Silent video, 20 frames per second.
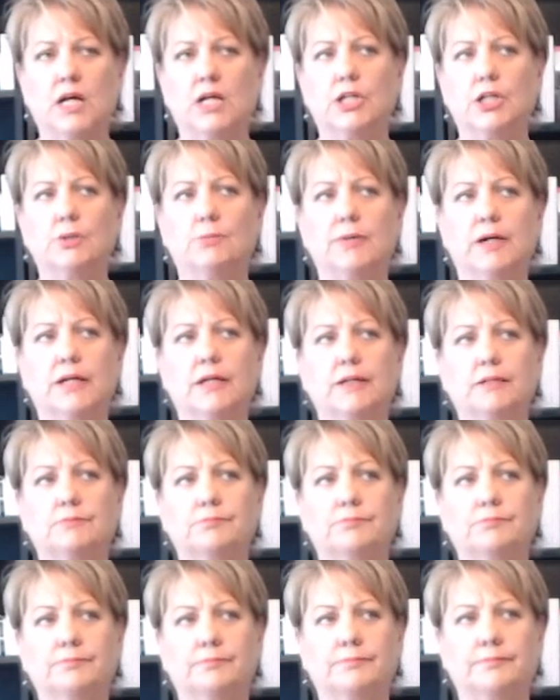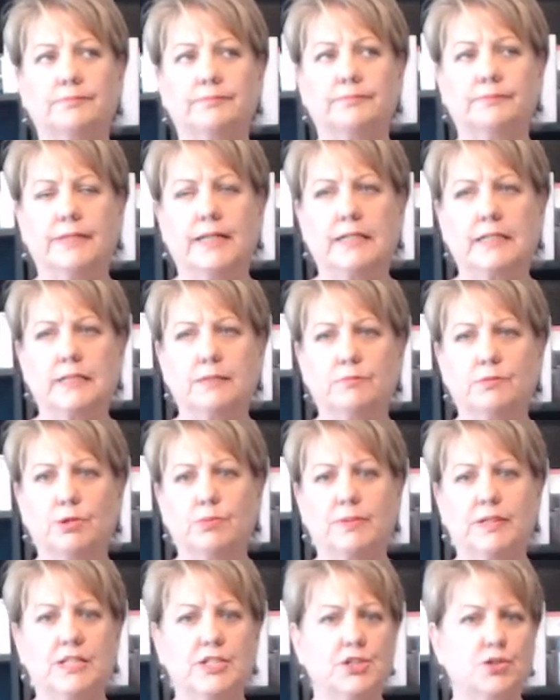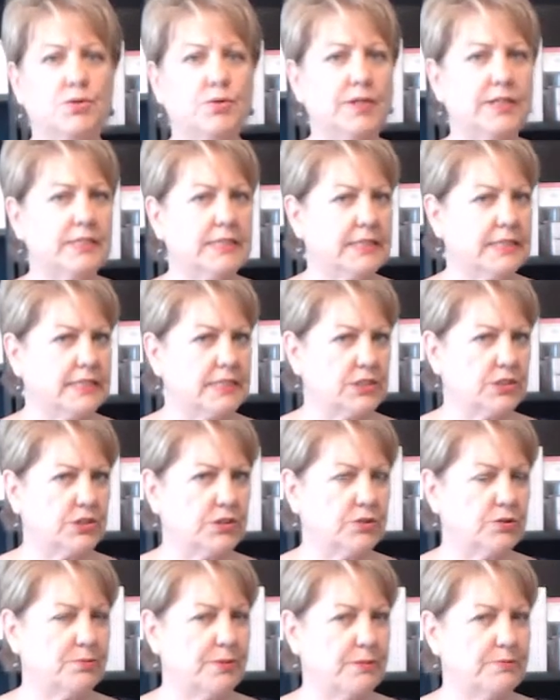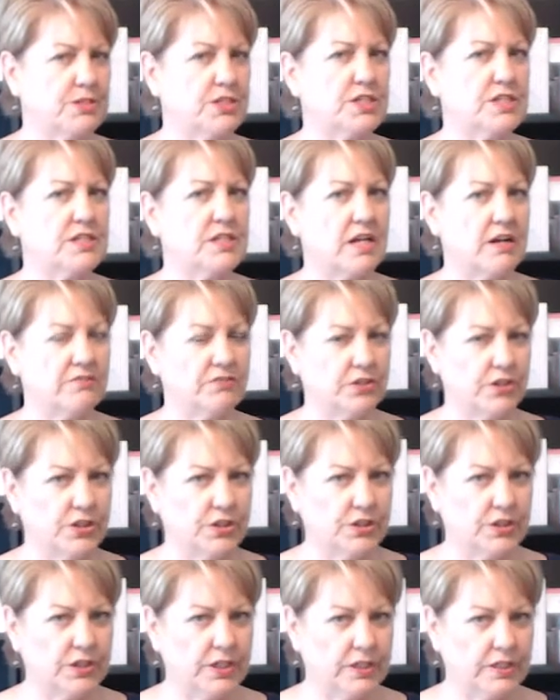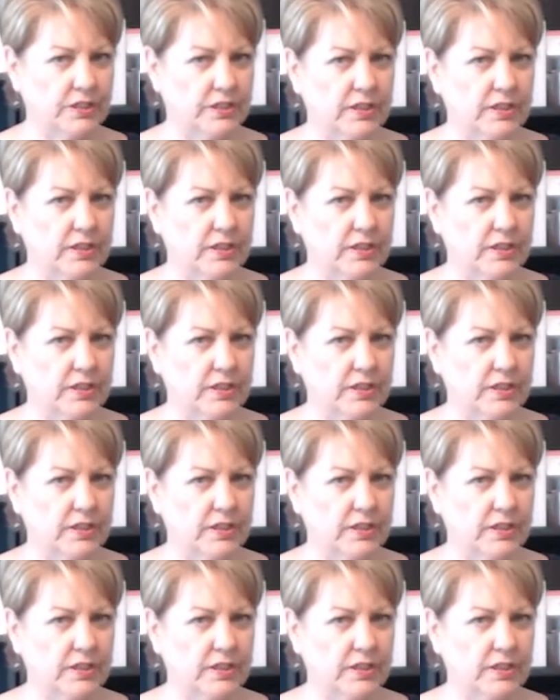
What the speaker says: You might go, how come nobody's going to this girl? Maybe she's not very good.